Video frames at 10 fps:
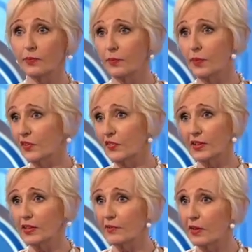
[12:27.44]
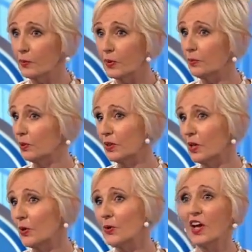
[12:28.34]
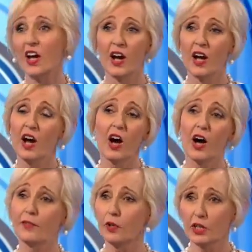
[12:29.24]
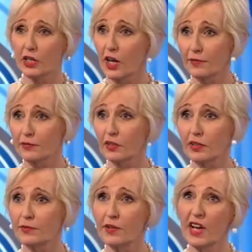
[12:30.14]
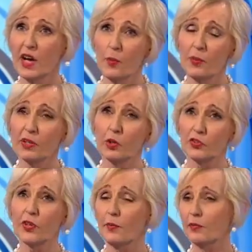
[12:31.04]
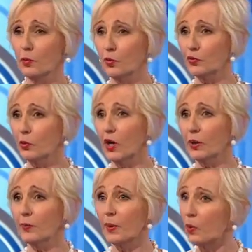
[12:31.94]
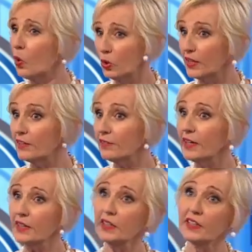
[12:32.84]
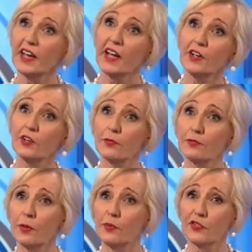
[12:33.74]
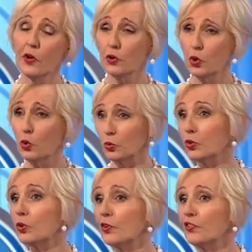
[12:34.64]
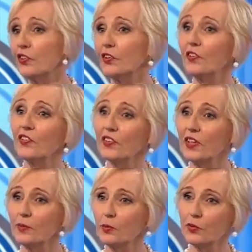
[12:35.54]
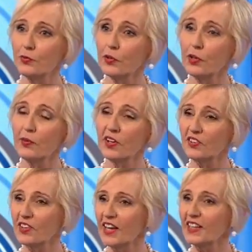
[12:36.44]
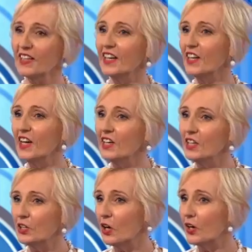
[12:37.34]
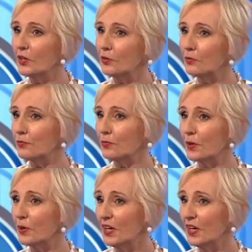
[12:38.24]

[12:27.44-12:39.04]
Means they leave other people alone. I've got a life to live. But look, some of it was quite appalling, frankly. And from so-called Christians, it was very much lacking in any kind of